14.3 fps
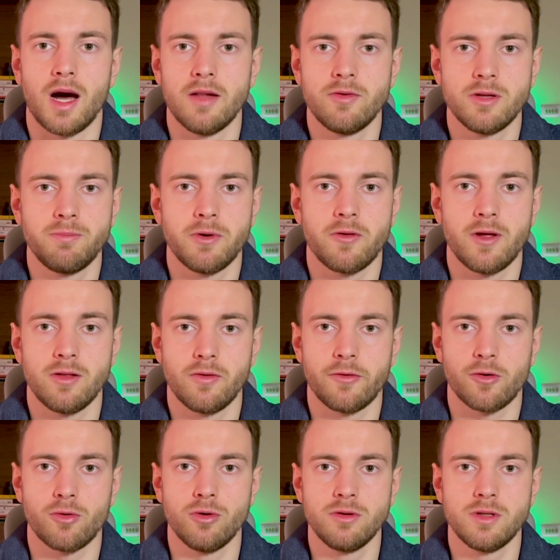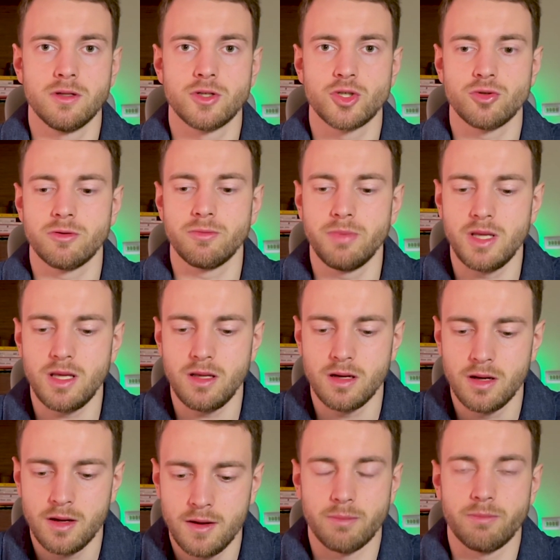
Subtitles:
100% of your content should be